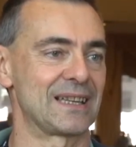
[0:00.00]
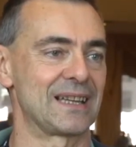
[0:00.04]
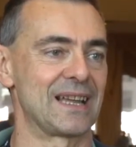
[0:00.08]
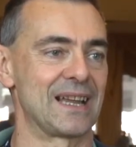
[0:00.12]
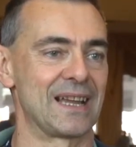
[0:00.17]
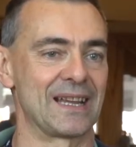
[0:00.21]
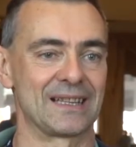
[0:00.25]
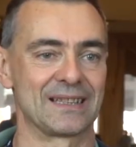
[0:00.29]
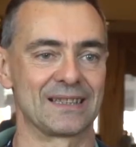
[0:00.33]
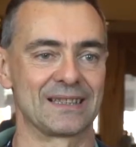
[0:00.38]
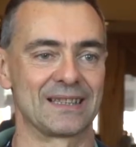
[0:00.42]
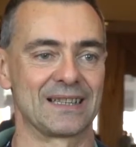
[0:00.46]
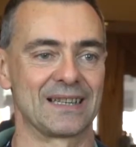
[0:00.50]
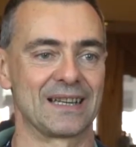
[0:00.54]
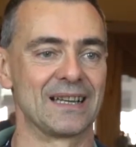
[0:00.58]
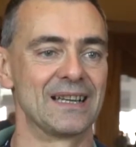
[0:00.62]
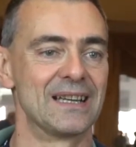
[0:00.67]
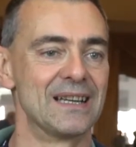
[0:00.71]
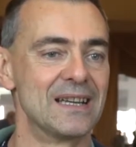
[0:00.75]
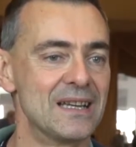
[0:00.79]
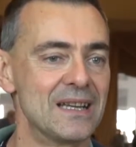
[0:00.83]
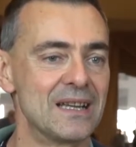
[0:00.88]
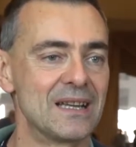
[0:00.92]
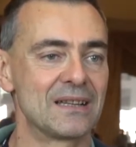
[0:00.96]
and uh,
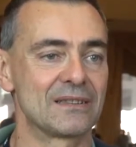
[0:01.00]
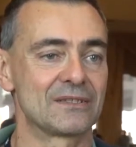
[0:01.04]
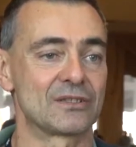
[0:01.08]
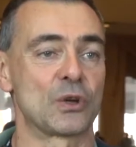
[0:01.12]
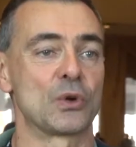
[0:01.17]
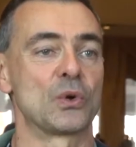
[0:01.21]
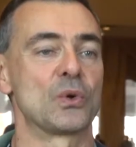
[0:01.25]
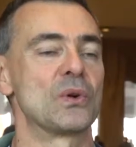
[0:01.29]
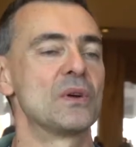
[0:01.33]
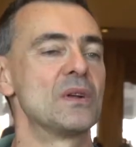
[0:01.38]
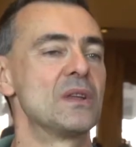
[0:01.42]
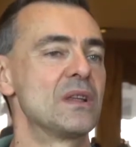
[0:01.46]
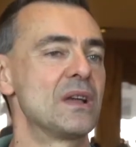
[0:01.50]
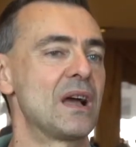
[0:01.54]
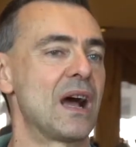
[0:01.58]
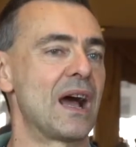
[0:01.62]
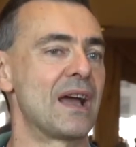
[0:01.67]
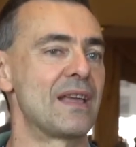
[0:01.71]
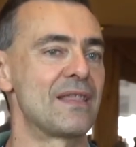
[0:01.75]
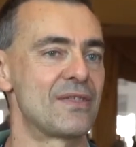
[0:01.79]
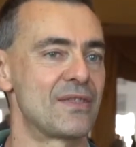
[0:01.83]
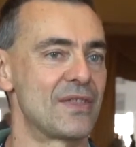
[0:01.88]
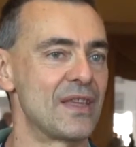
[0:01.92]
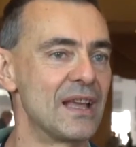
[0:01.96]
so
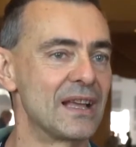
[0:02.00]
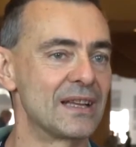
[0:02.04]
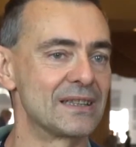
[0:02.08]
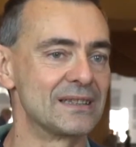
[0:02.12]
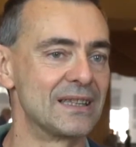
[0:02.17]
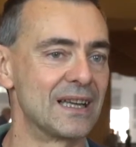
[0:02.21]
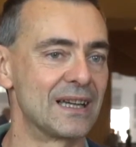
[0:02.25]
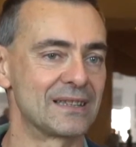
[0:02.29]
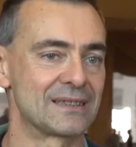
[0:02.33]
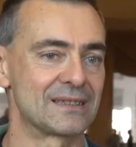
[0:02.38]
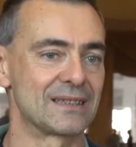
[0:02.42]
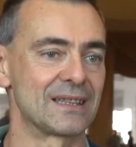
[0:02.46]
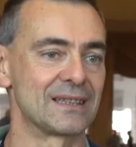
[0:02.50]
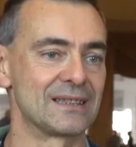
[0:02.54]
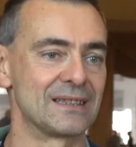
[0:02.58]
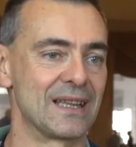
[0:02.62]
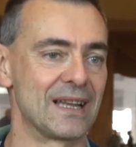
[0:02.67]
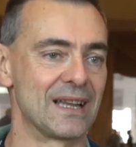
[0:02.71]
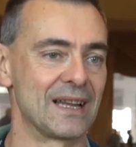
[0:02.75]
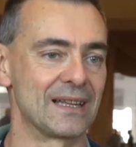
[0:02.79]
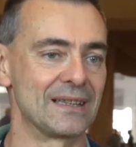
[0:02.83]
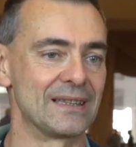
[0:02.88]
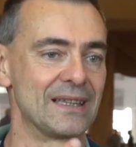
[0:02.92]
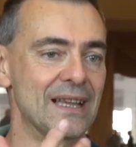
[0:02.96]
I think that uh,
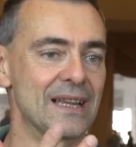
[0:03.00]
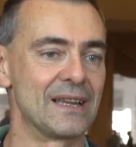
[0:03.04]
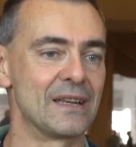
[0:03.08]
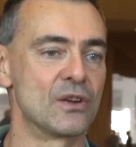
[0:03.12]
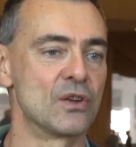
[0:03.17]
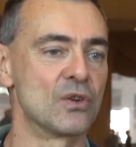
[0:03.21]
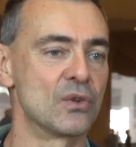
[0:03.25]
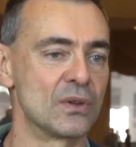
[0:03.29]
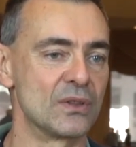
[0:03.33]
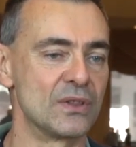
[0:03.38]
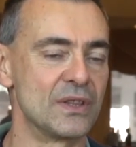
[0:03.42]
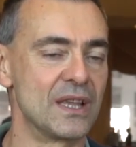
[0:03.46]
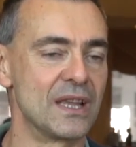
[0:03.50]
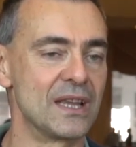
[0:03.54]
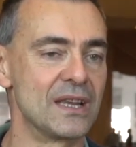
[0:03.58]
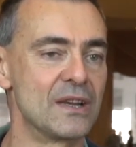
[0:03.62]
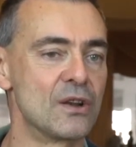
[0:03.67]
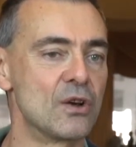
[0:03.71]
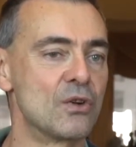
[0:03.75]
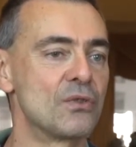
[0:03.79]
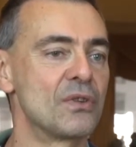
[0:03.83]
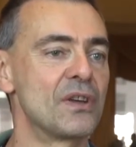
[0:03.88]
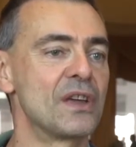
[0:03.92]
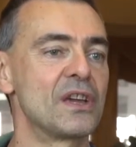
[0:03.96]
the, the, inno the,
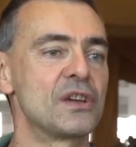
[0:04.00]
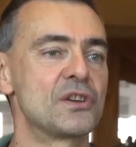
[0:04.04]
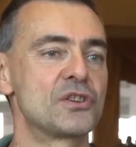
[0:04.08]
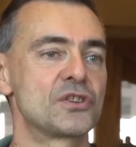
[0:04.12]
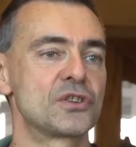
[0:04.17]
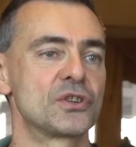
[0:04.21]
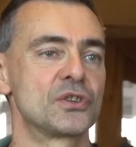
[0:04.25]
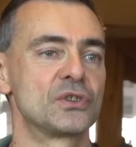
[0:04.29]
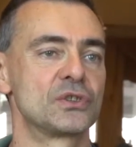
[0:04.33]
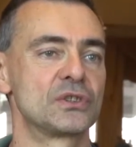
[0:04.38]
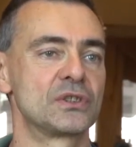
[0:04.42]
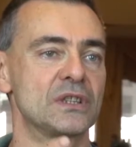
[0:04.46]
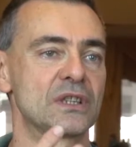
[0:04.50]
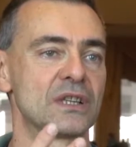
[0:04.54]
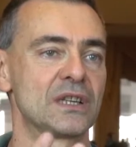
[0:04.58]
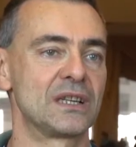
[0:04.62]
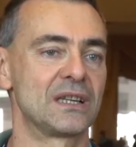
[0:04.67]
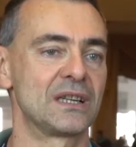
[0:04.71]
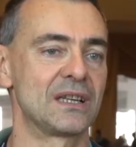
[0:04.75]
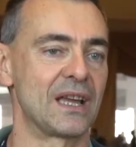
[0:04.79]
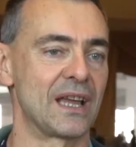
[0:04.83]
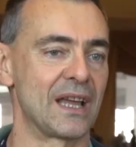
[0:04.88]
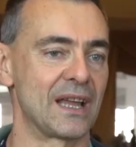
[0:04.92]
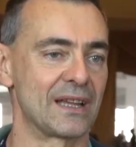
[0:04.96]
innovation
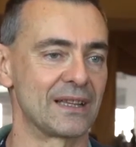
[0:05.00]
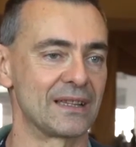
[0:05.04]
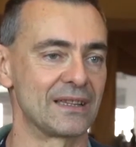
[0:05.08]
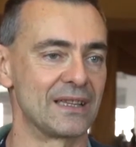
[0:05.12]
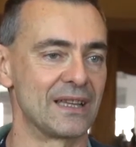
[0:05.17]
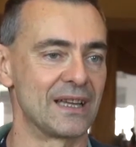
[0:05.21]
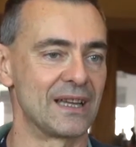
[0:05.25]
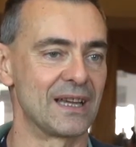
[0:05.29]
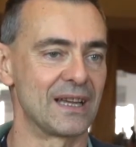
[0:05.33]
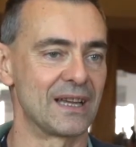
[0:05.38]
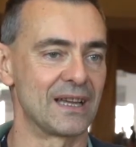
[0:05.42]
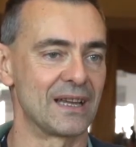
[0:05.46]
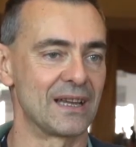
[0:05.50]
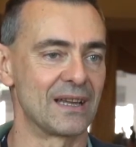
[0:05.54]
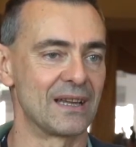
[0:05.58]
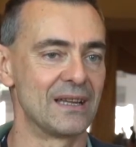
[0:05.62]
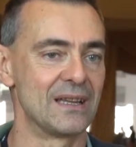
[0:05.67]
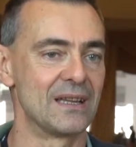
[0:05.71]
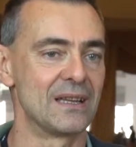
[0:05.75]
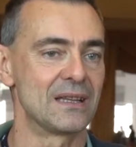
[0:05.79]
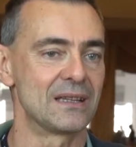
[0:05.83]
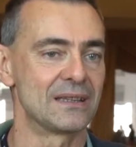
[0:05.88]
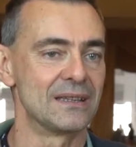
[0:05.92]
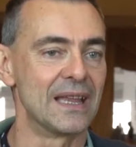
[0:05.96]
uh, and the,
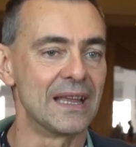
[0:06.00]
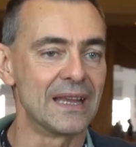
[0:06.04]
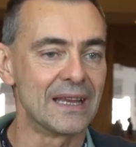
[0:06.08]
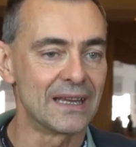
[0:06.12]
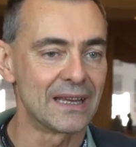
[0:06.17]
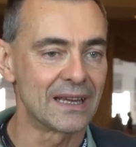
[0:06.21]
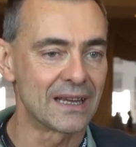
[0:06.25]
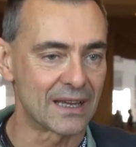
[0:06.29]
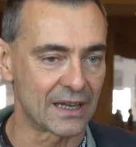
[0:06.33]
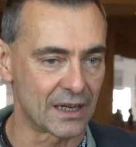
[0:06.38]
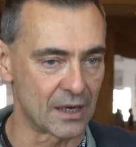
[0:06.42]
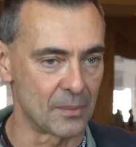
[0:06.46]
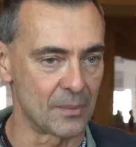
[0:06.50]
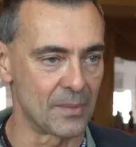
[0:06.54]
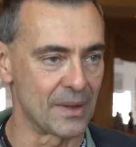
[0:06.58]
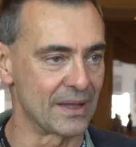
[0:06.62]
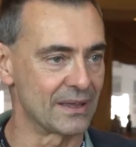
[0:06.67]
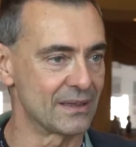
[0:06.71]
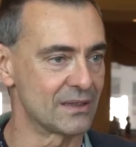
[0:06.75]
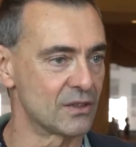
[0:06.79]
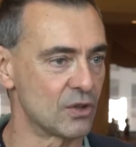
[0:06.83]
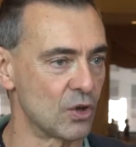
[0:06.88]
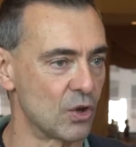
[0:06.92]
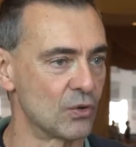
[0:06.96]
the
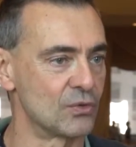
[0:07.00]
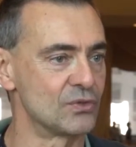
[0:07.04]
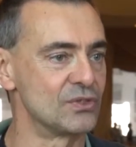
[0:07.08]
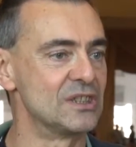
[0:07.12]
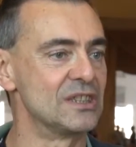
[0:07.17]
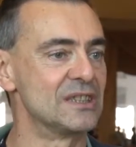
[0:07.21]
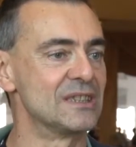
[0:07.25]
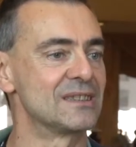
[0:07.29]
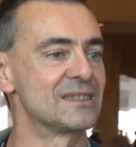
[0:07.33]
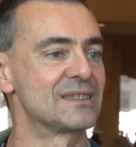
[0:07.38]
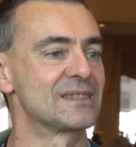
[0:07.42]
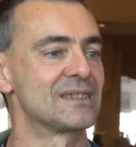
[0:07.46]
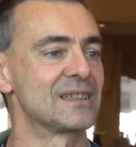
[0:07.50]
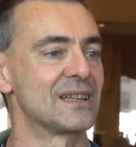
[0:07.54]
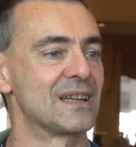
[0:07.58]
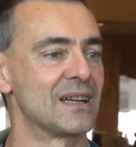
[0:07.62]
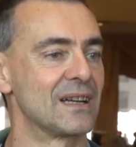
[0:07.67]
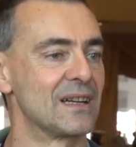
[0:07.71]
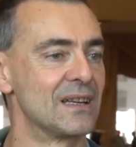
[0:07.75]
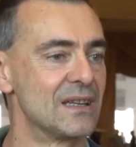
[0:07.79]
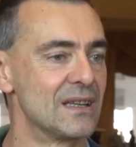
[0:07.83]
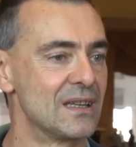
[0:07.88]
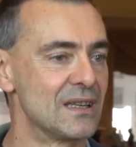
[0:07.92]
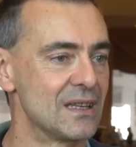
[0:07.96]
increment of this,
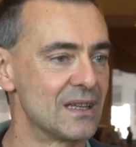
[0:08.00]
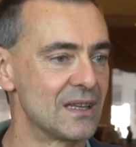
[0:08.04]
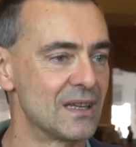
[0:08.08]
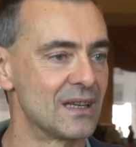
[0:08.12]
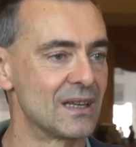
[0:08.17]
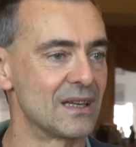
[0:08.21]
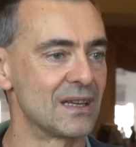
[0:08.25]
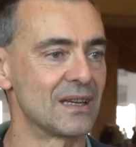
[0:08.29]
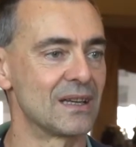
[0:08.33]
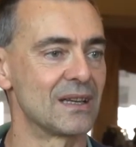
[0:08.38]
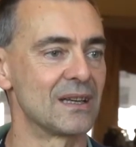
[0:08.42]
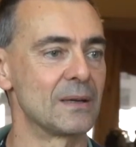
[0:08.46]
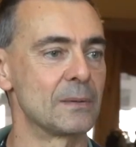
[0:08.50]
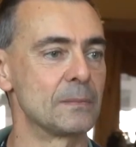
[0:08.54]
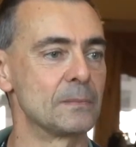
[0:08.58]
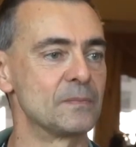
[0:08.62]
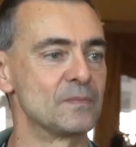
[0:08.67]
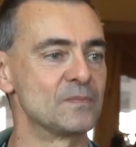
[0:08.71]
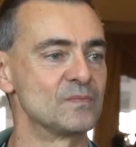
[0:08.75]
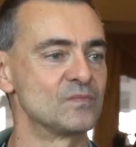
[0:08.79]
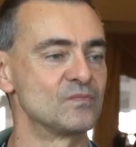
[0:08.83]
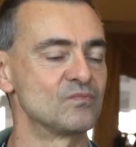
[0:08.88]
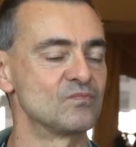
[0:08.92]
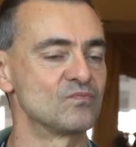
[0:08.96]
uh, um,